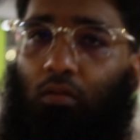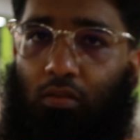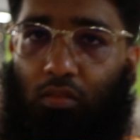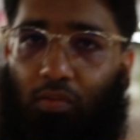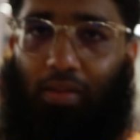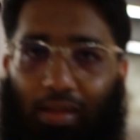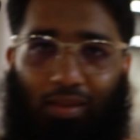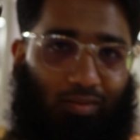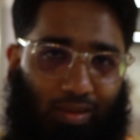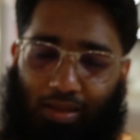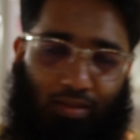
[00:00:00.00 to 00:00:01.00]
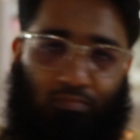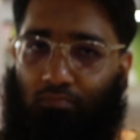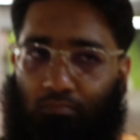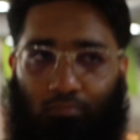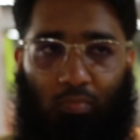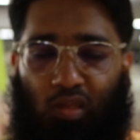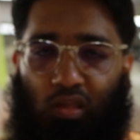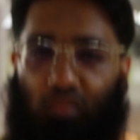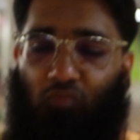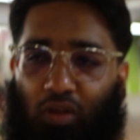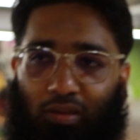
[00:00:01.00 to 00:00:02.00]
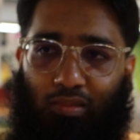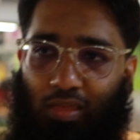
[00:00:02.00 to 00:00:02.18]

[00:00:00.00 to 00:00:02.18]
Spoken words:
This one cannot it's 1-inch